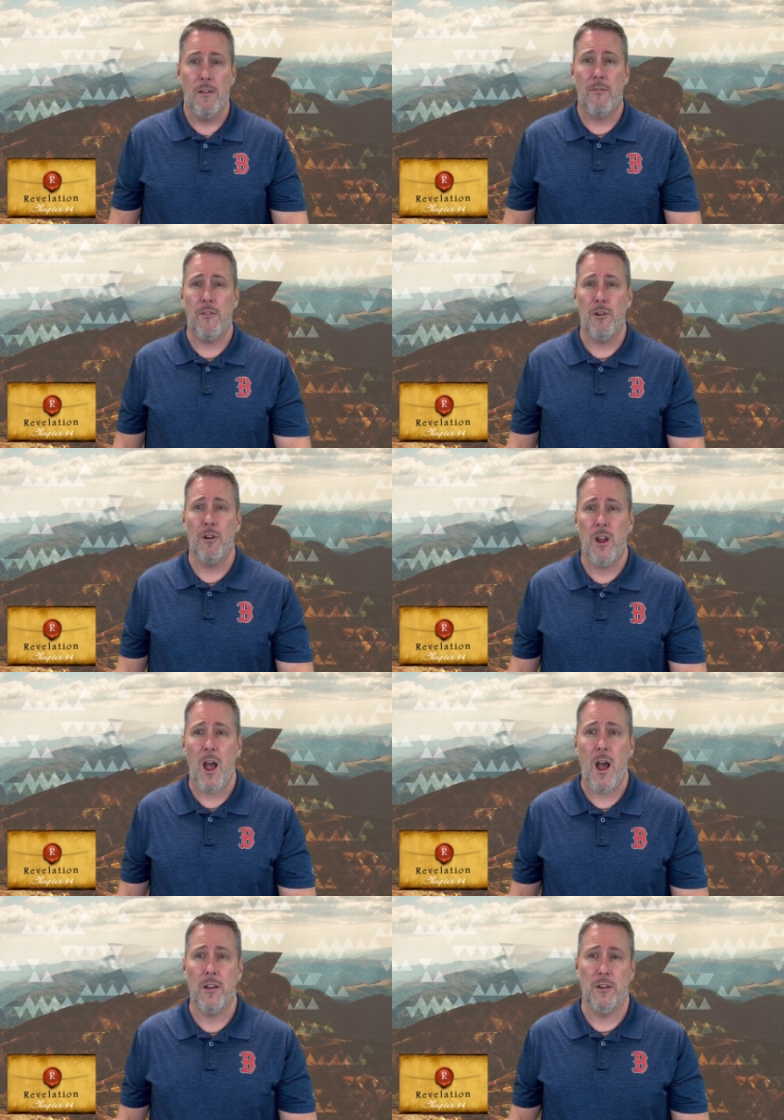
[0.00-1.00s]
Fear
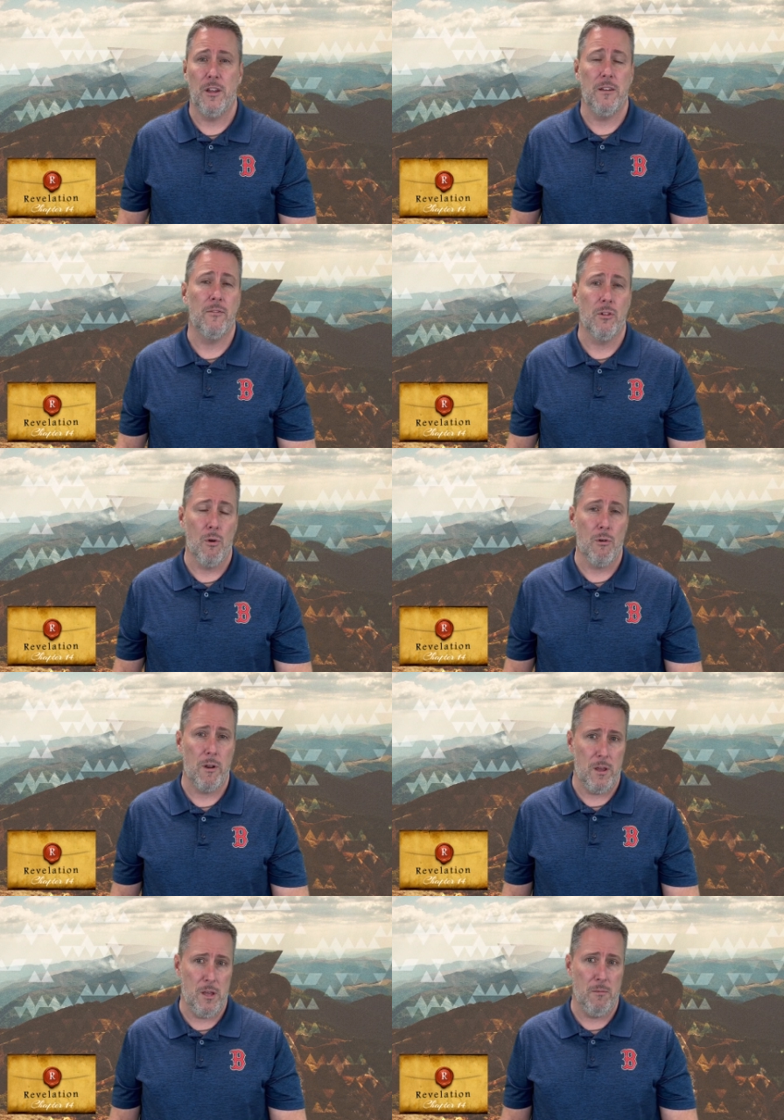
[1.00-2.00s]
God and give
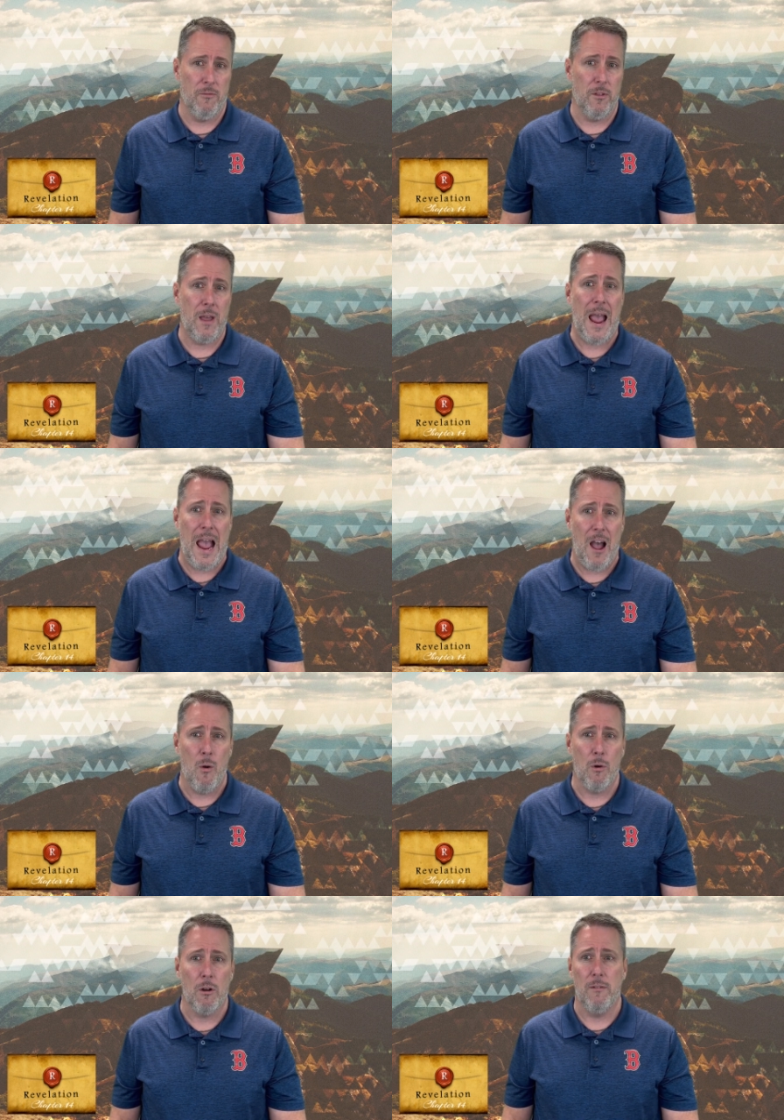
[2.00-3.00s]
glory to him, for the
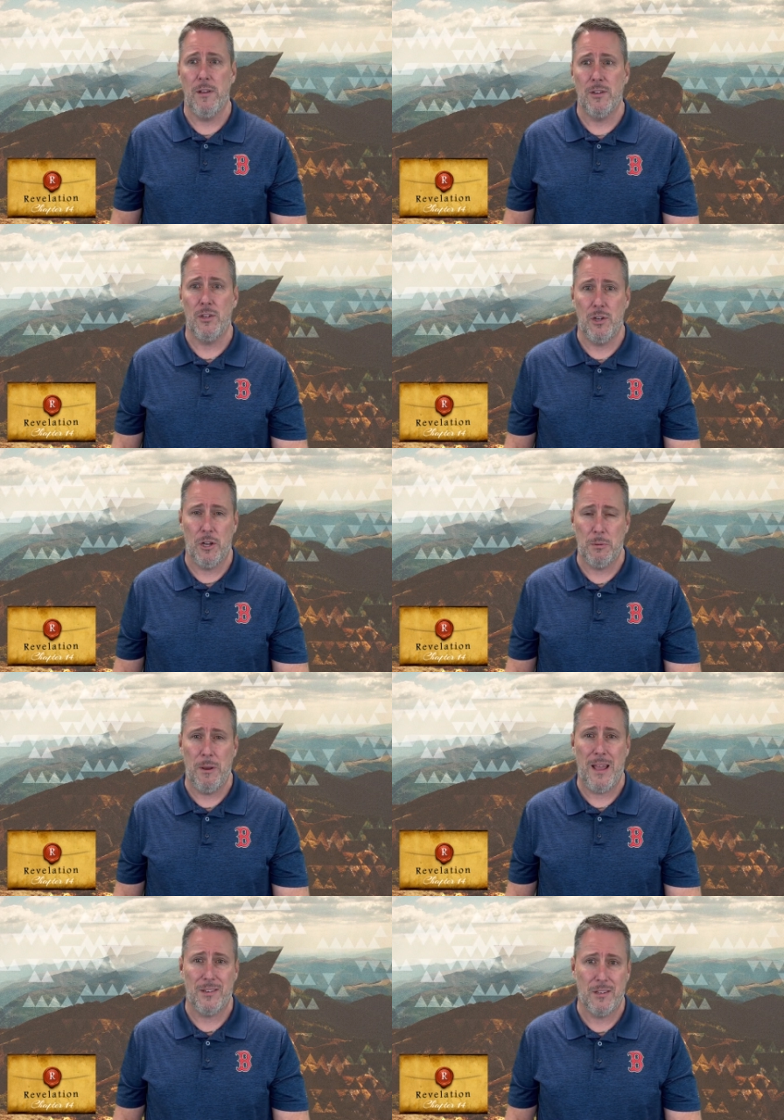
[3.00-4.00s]
hour of his
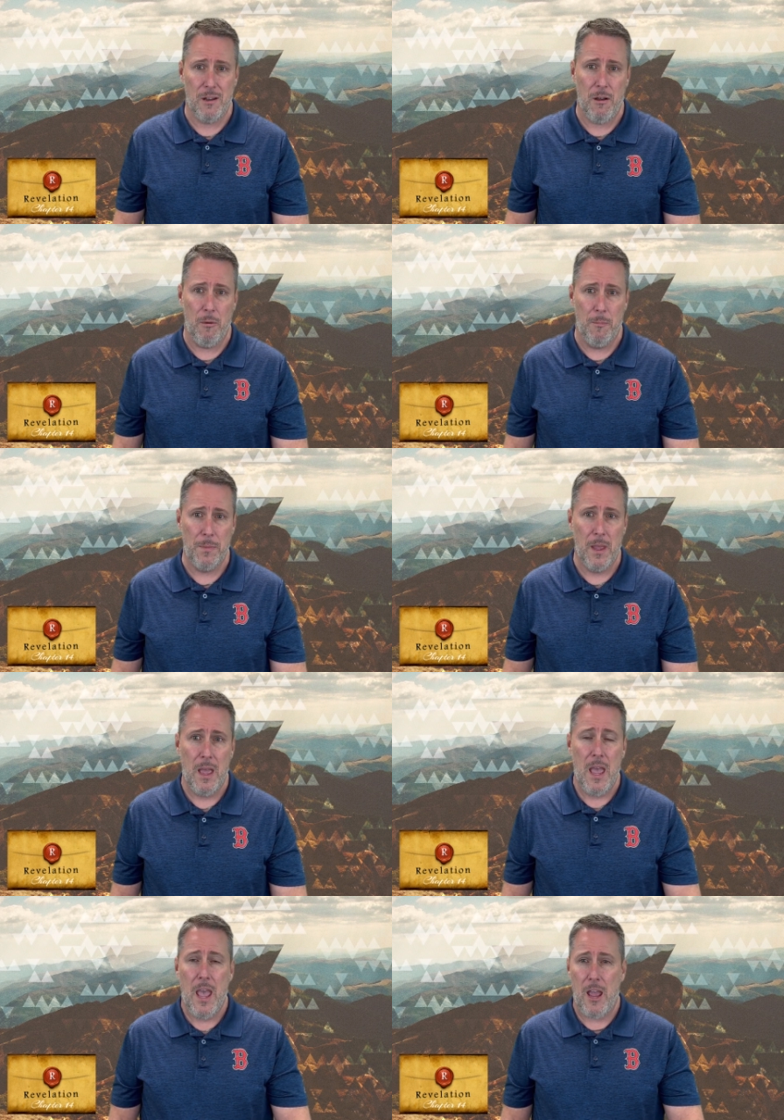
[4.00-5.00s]
judgment has come
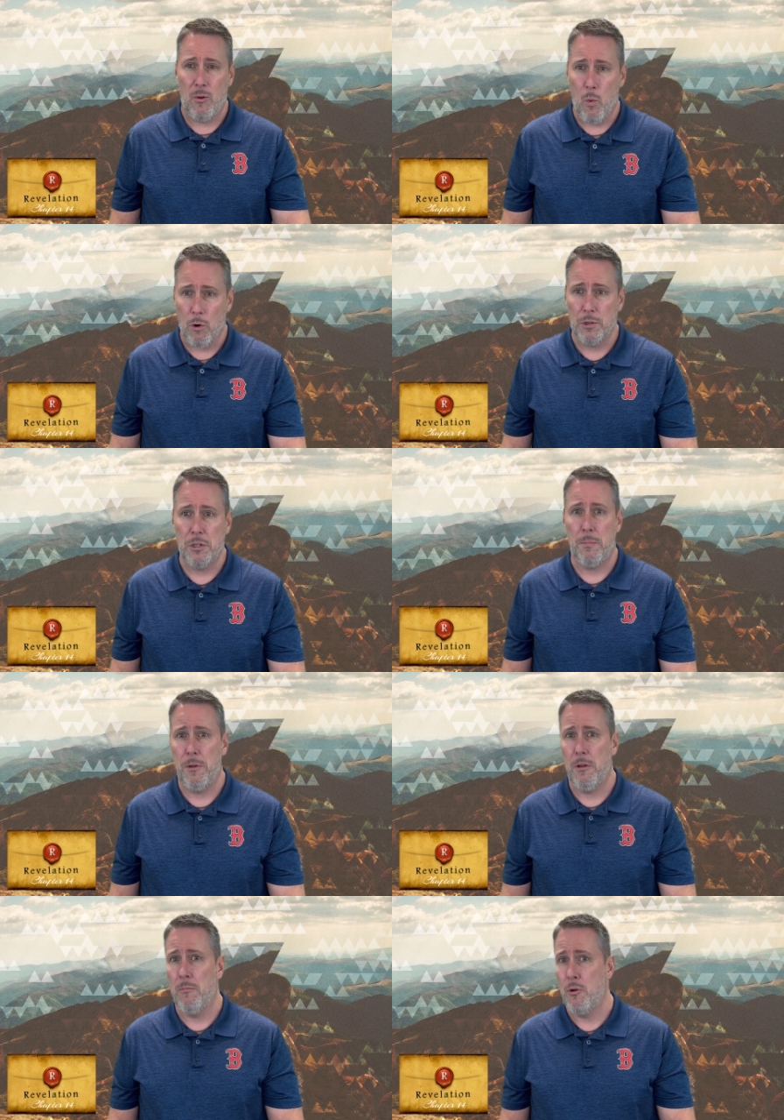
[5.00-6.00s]
and worship
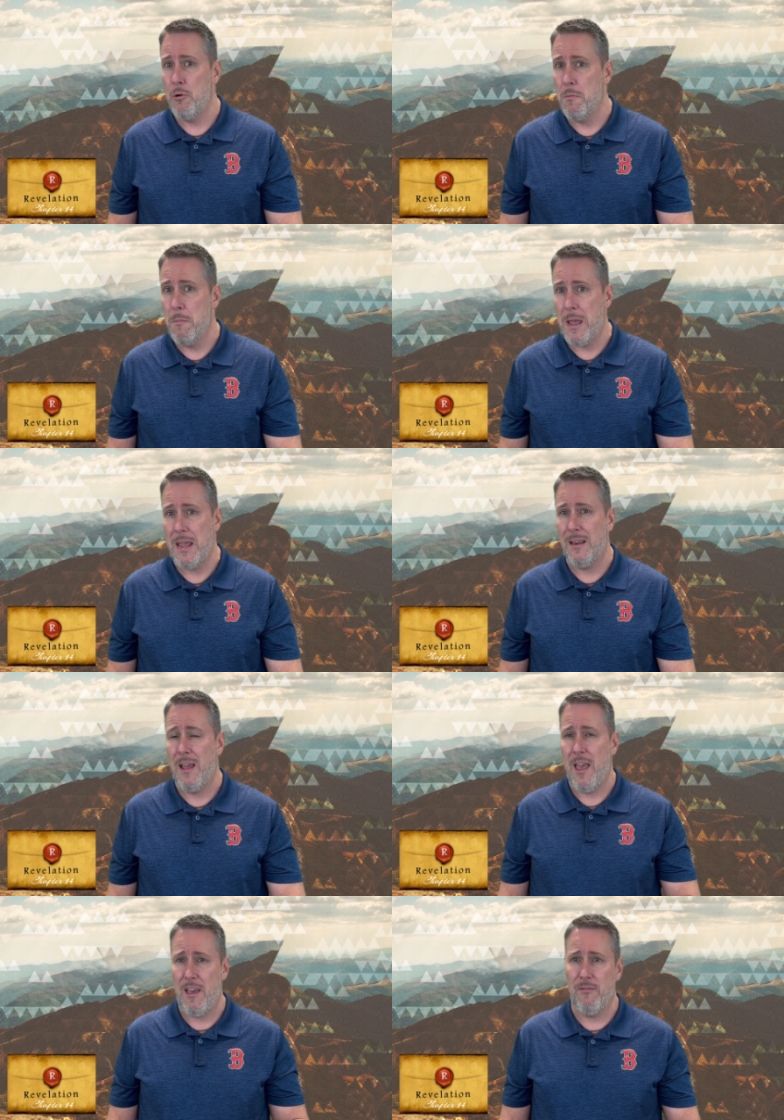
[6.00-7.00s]
him who
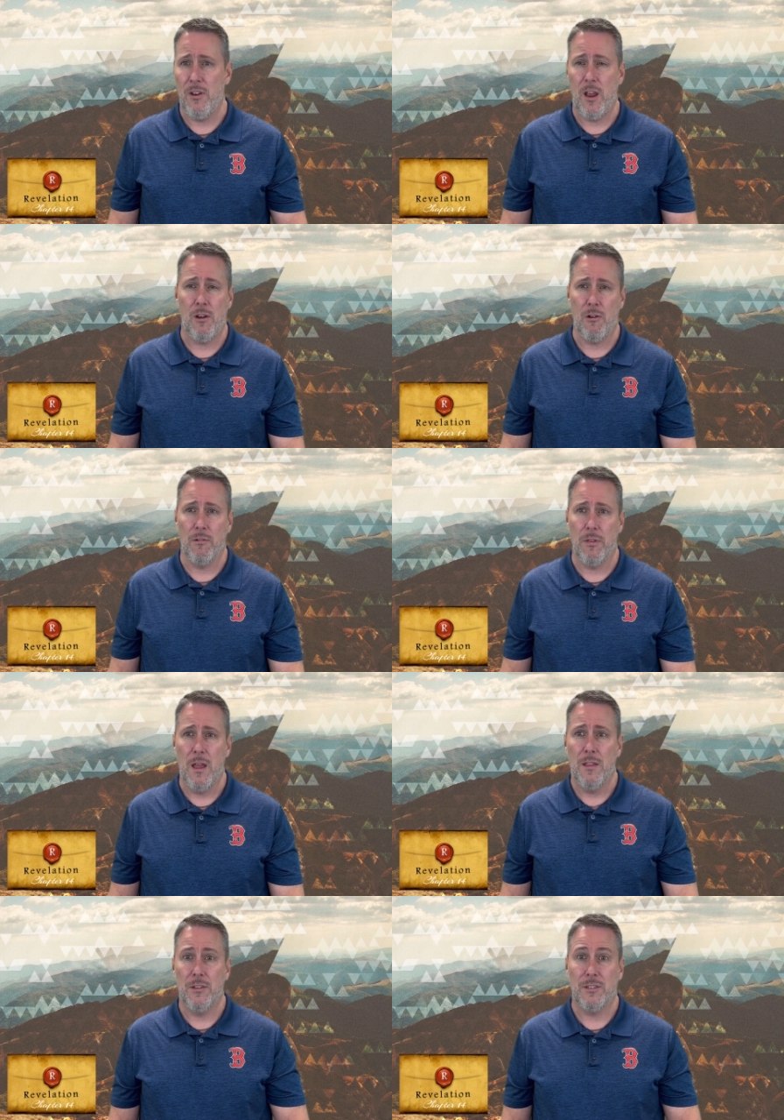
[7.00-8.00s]
made heaven and
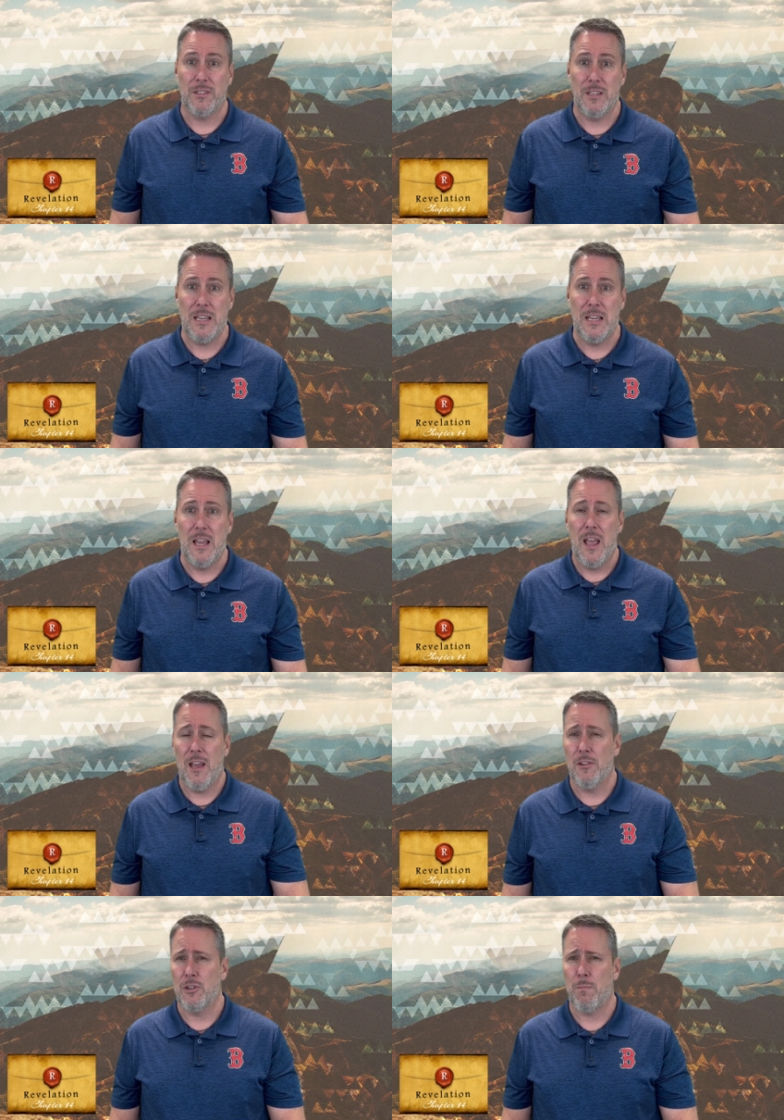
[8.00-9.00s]
earth, the sea
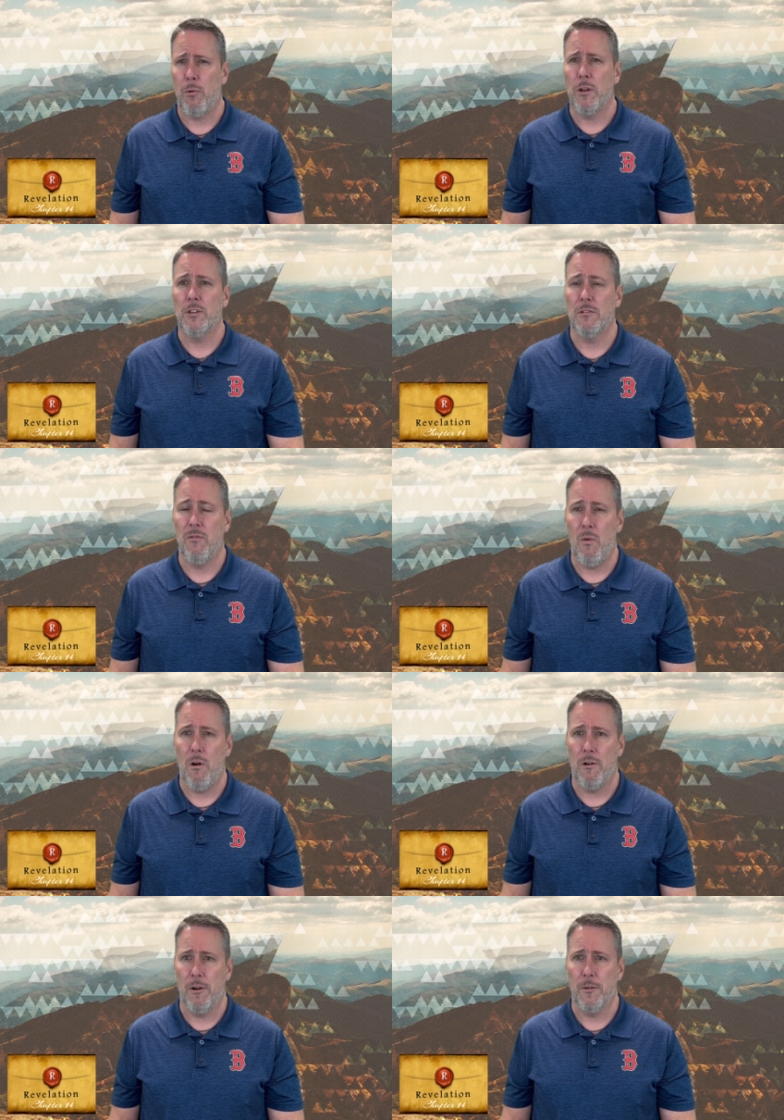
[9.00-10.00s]
and the springs of
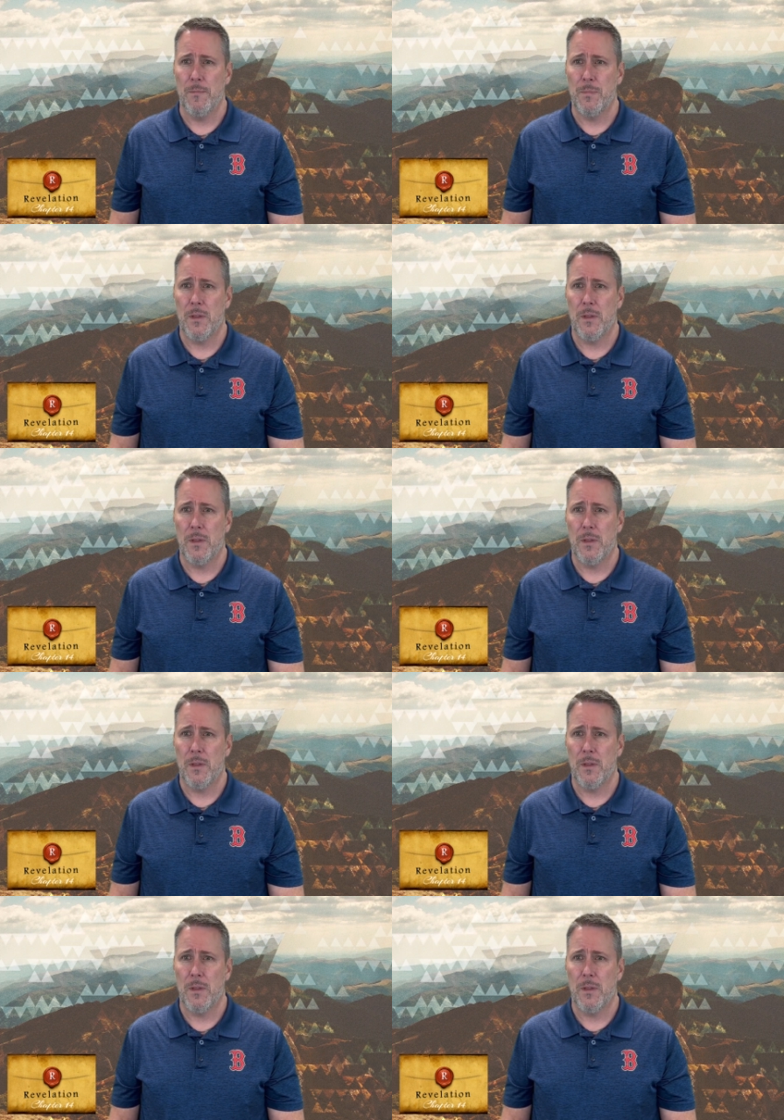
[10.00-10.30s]
water.